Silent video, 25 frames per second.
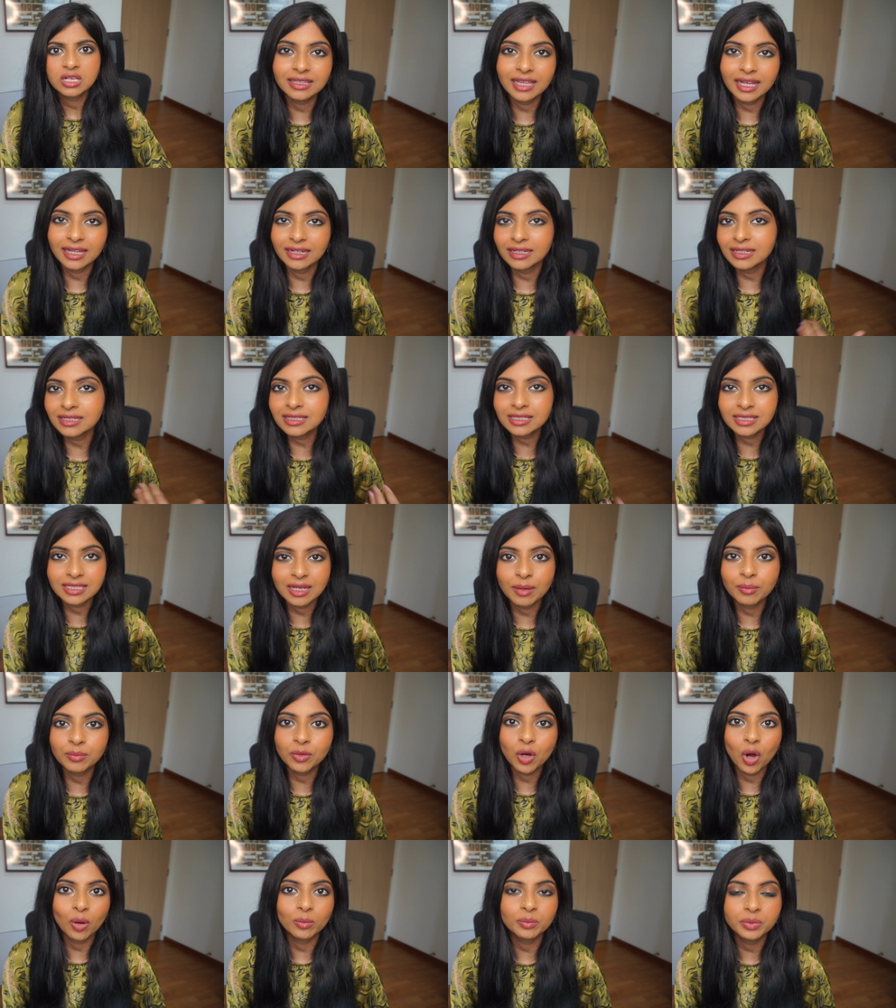there is
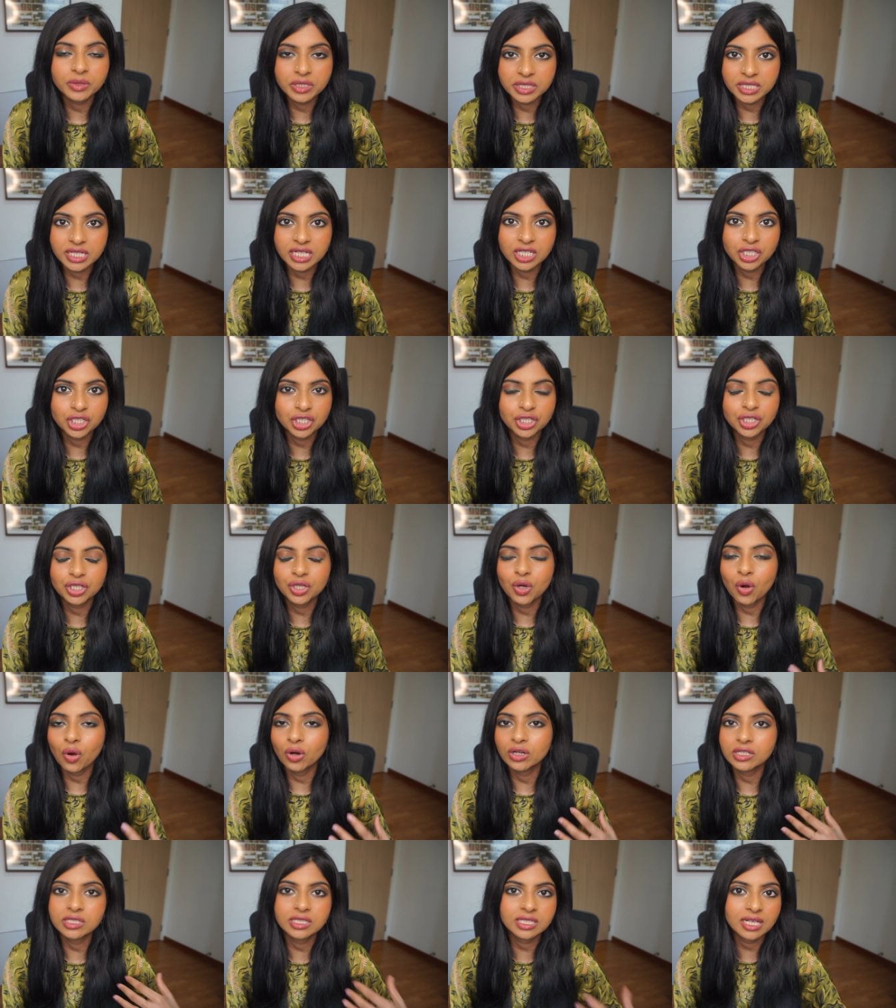some compensation
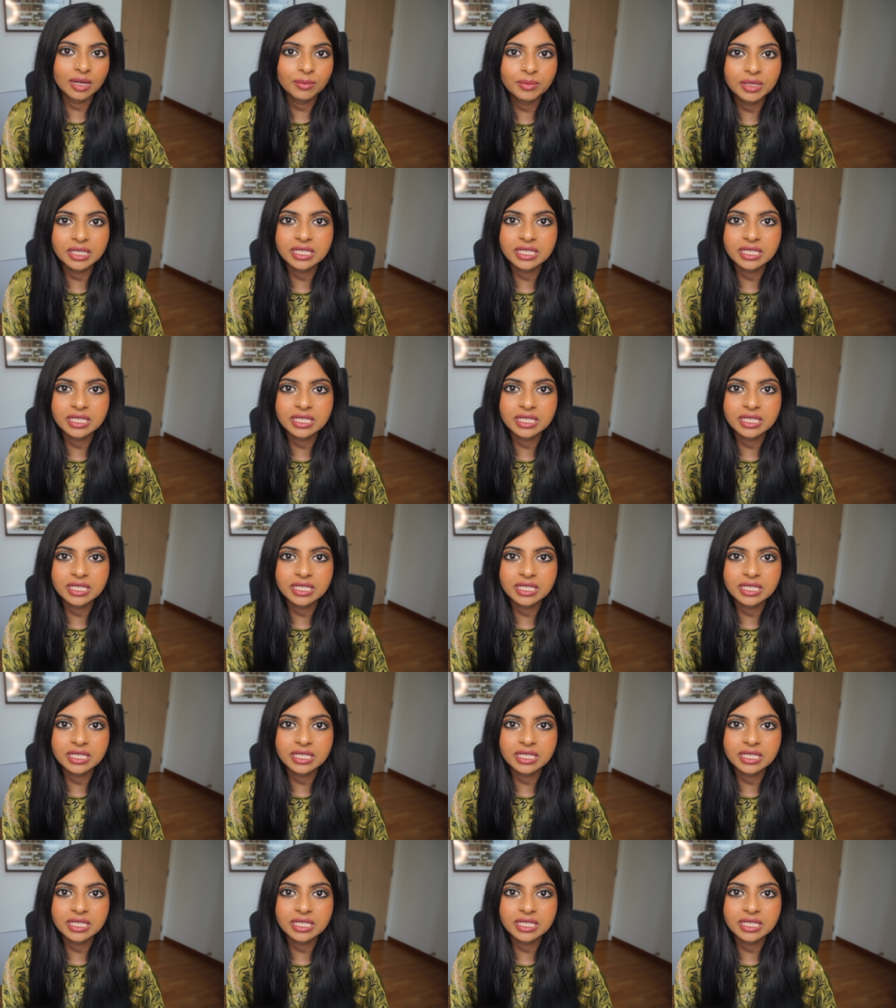or some